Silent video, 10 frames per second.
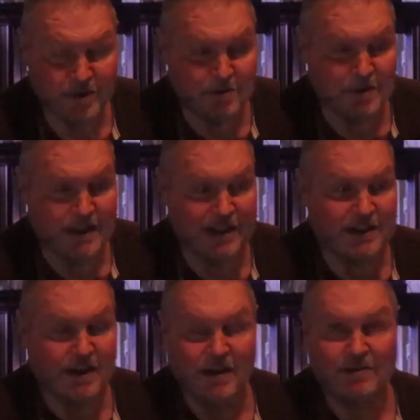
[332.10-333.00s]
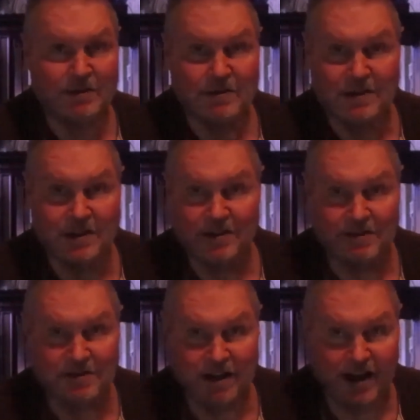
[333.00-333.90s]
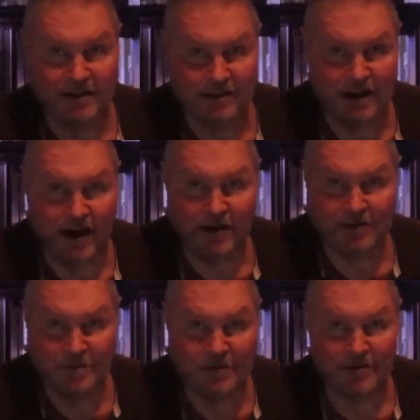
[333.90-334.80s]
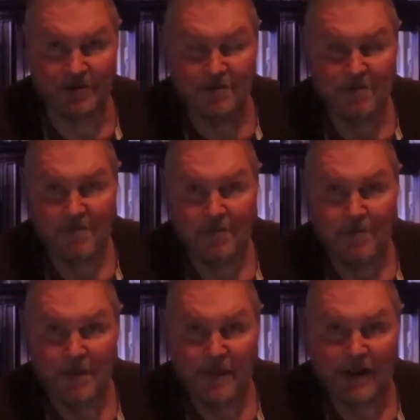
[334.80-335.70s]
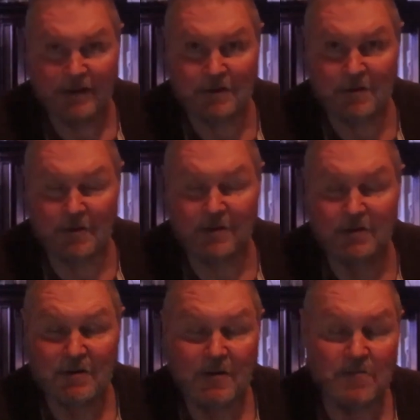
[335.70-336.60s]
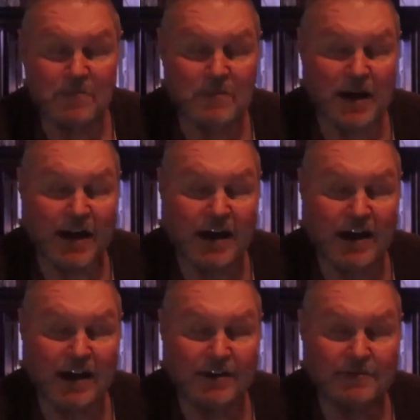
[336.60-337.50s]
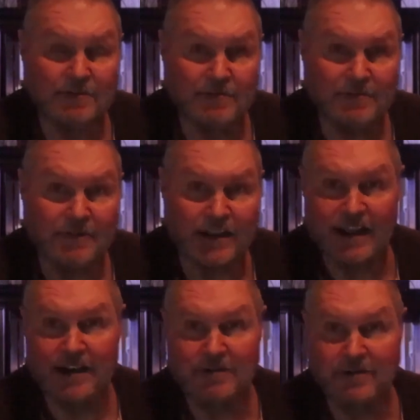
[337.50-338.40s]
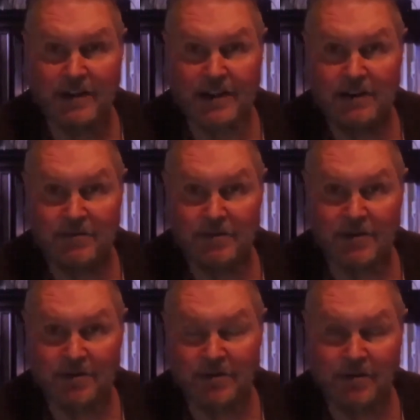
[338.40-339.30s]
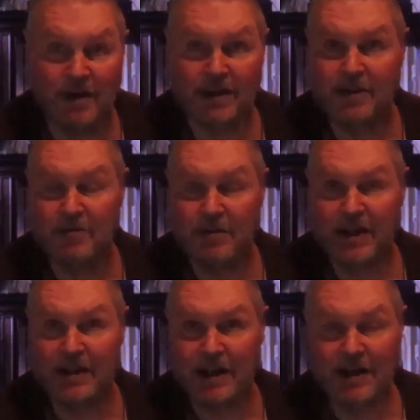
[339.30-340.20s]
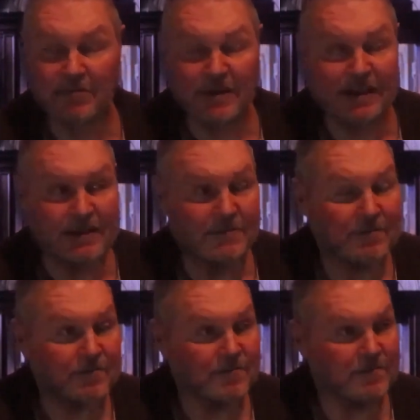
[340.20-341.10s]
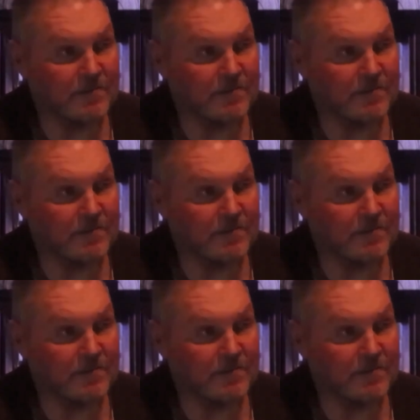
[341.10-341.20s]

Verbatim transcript: Presumably he had gone through a test. It's not in the Gospels, of course. Um, and they don't think he was just a regular man like me.